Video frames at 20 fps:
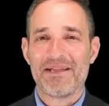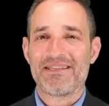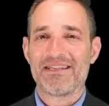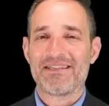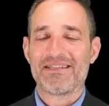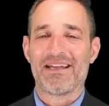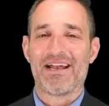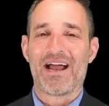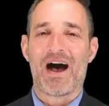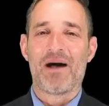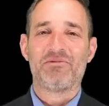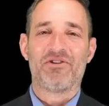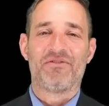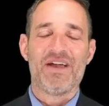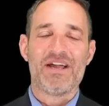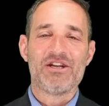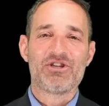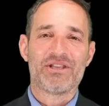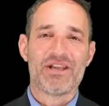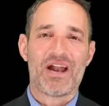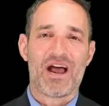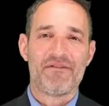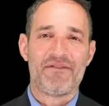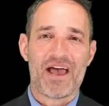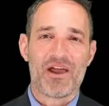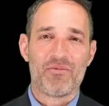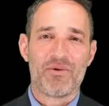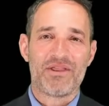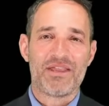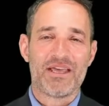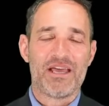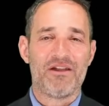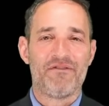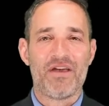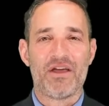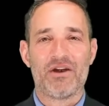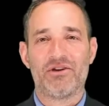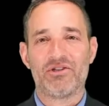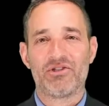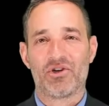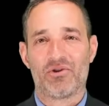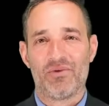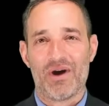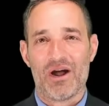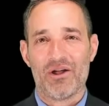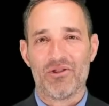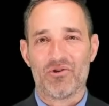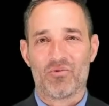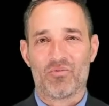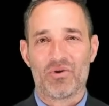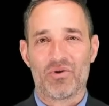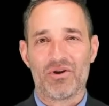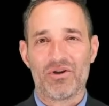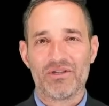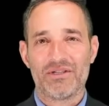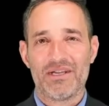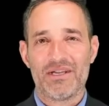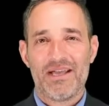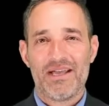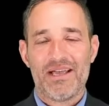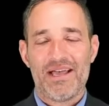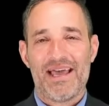This is an observation that I've had with innovators around the world.